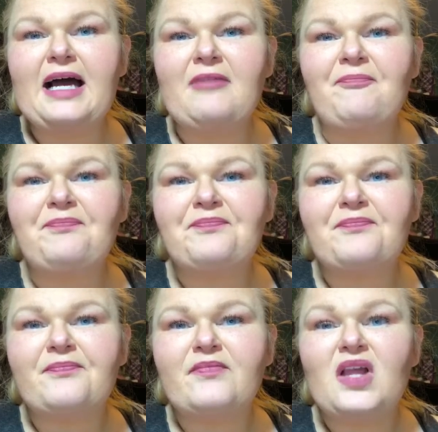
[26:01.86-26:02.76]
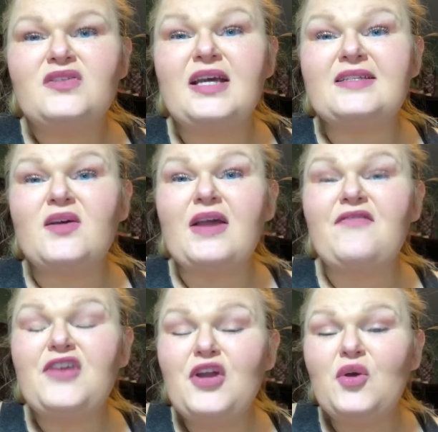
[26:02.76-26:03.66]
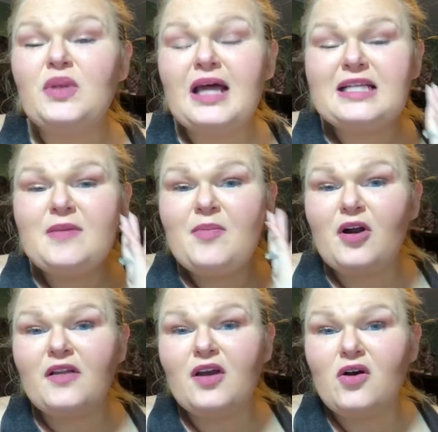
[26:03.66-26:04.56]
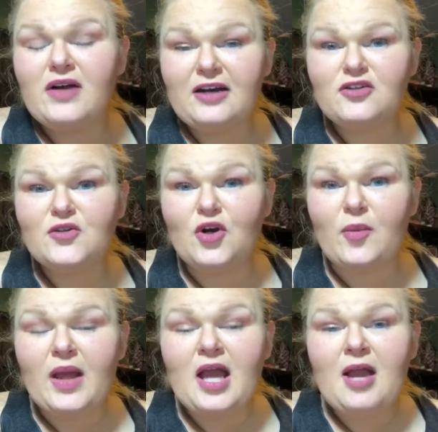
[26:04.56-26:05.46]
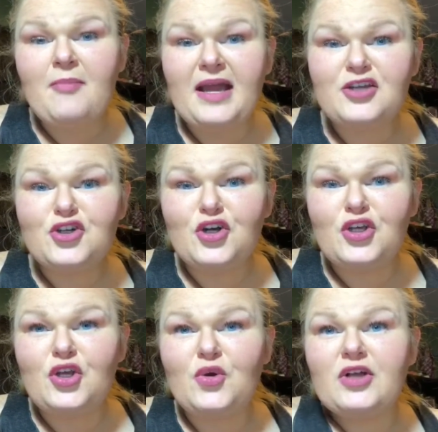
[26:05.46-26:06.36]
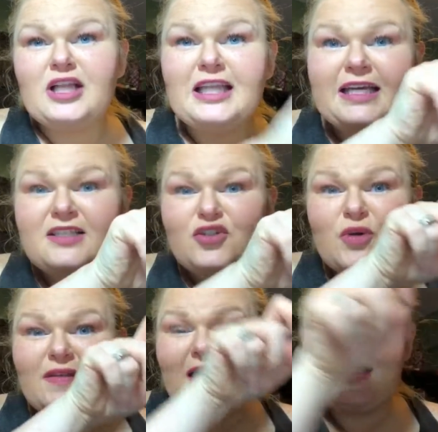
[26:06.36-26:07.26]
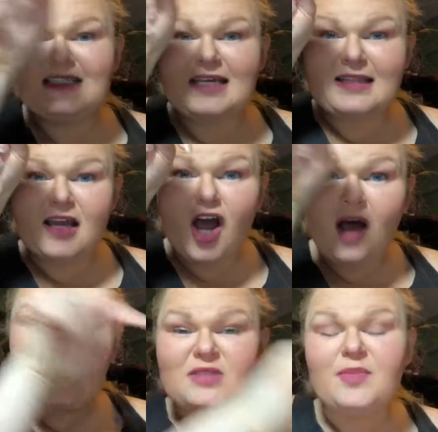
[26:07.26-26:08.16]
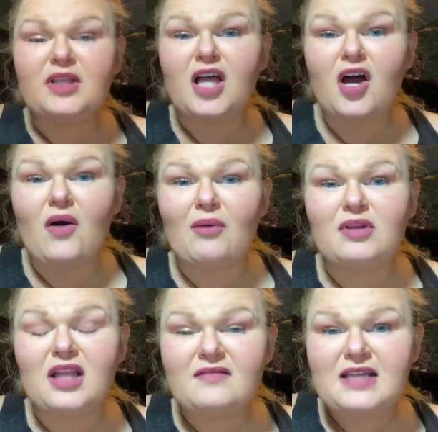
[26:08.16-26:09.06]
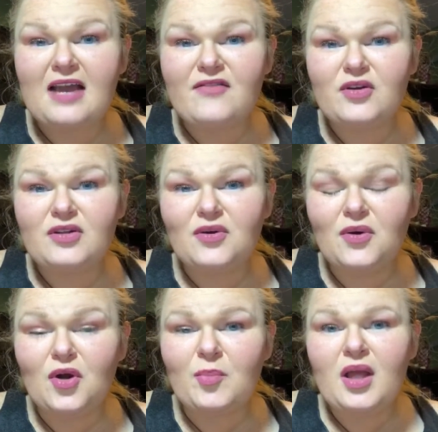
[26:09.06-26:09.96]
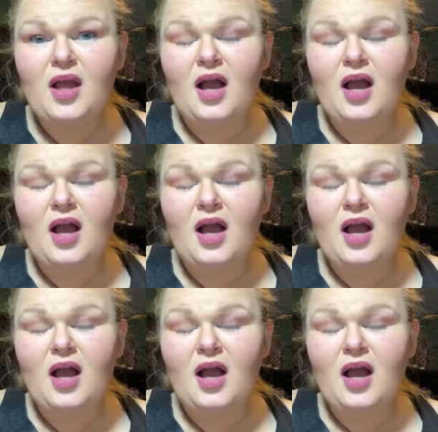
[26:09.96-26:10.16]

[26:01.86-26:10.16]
so if you would like to be part of the Go Getters group, make sure you click to join that. It's in the comments below. I would love to have you in the group.